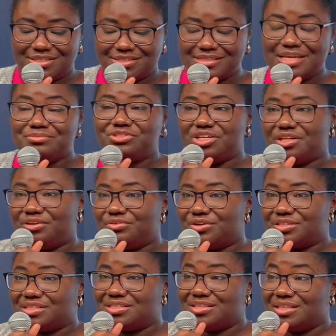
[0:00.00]
same
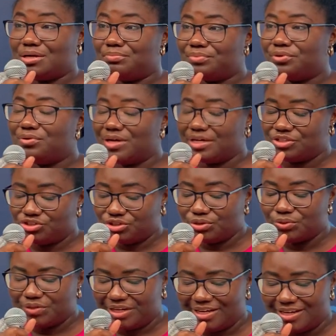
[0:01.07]
generosity that Boaz
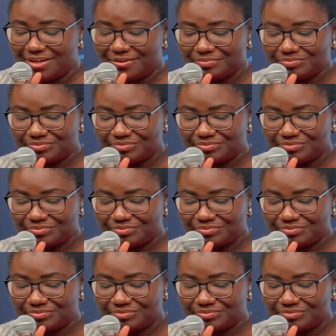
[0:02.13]
showed her.